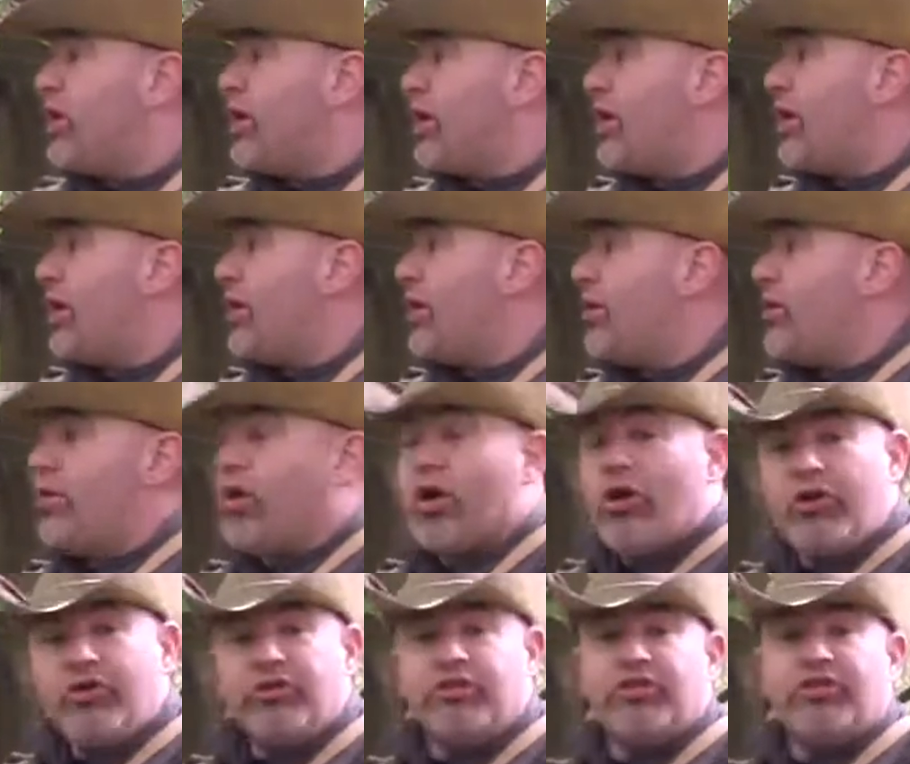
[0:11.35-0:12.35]
Uh,
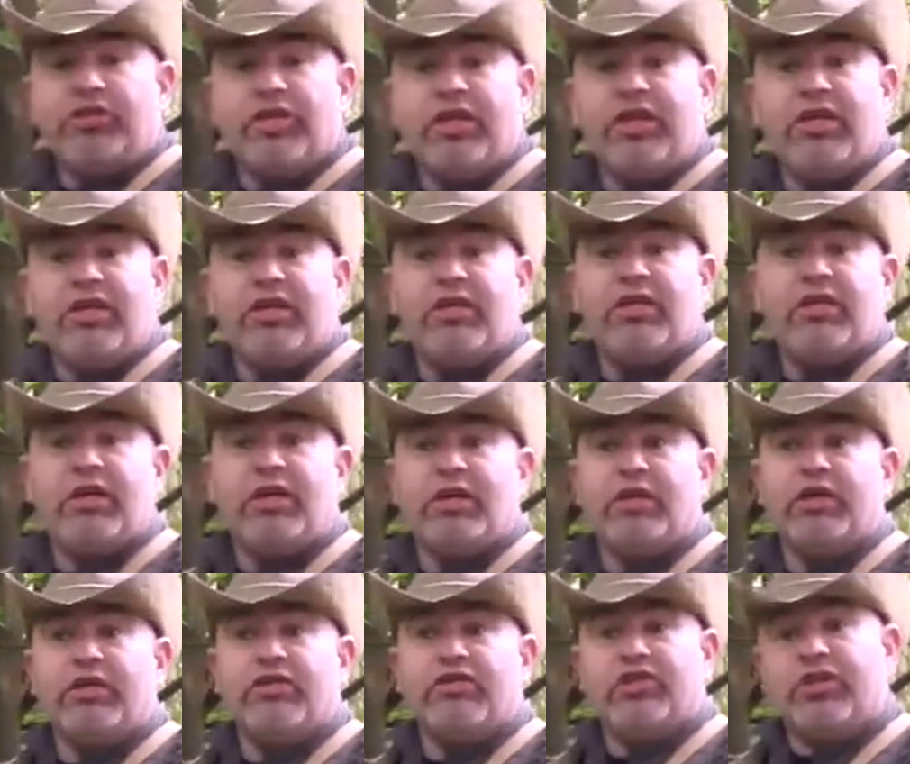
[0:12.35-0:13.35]
out today,
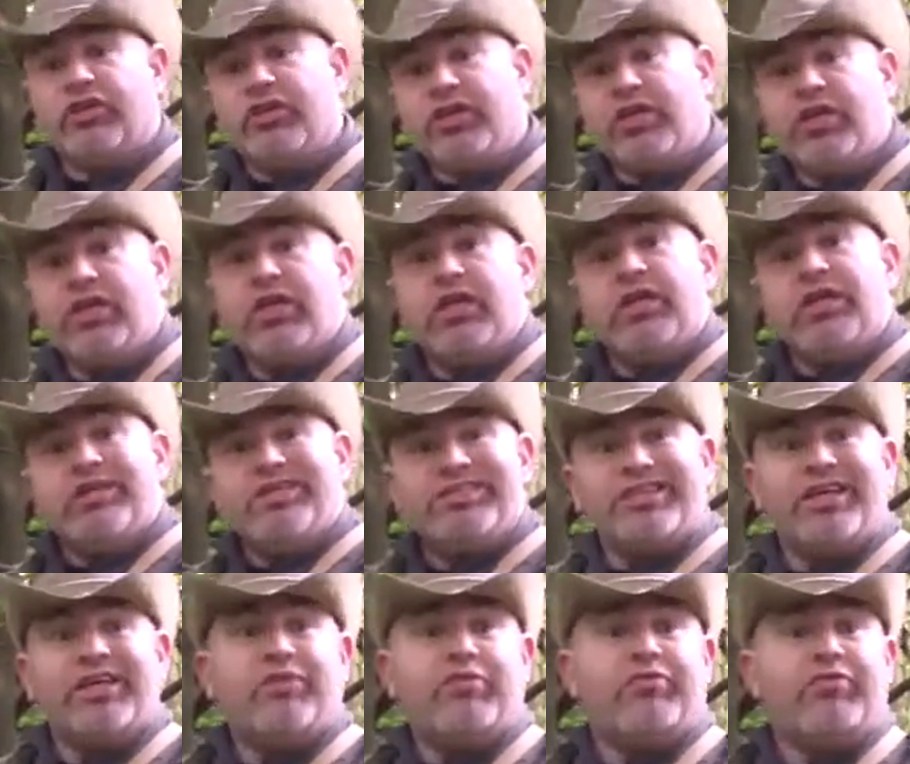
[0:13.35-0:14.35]
uh, Sunday,
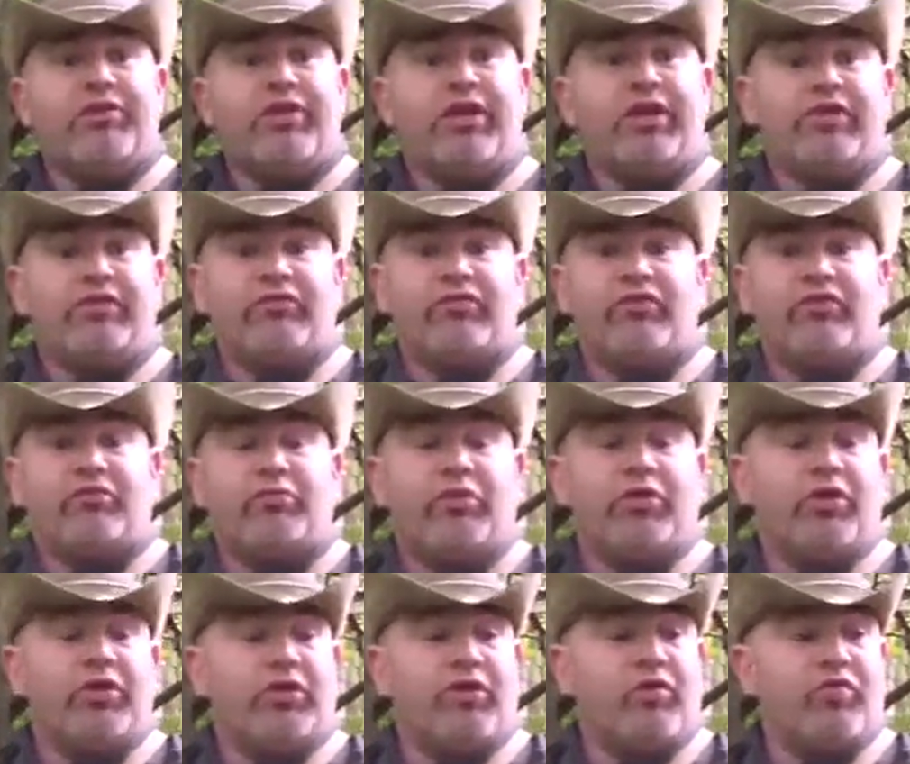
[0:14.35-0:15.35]
staying overnight, took
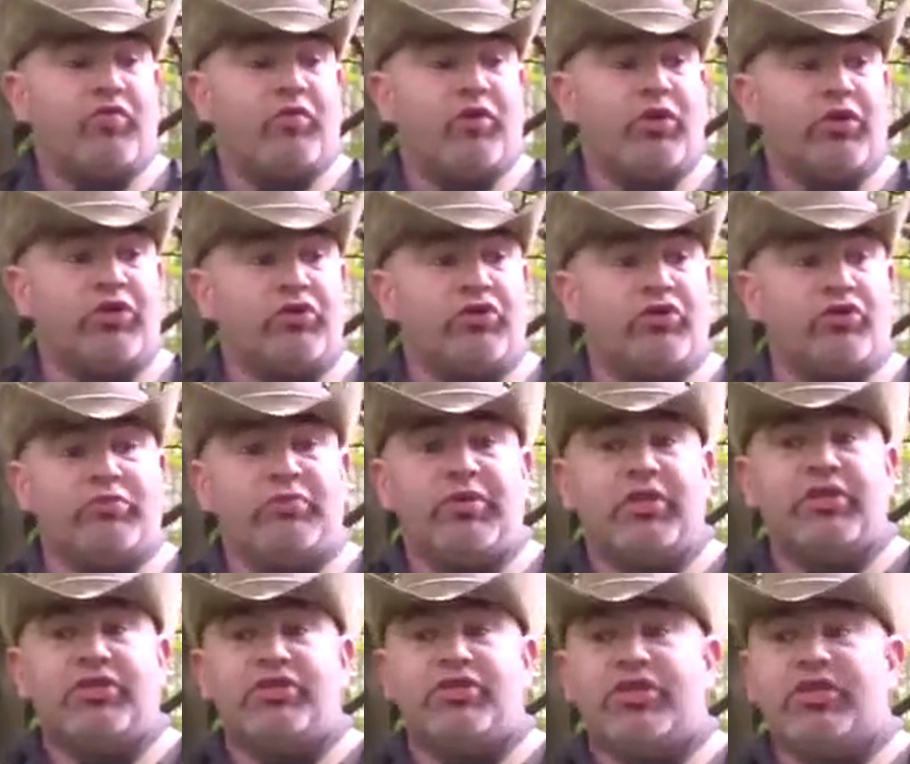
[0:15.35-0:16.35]
Monday off work so that
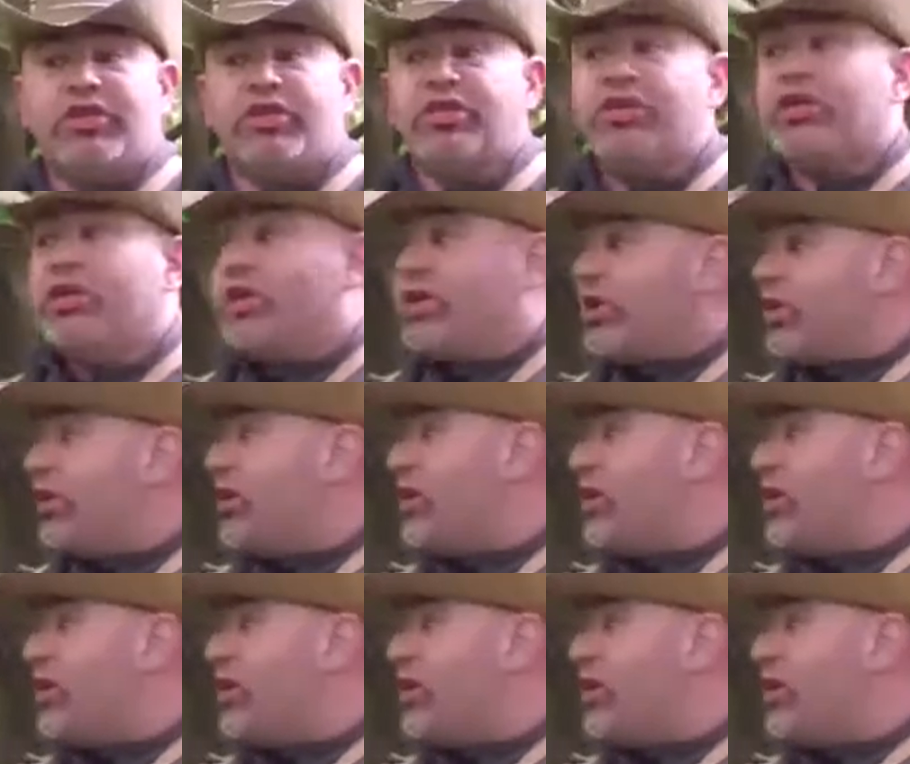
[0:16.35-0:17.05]
me and Jade can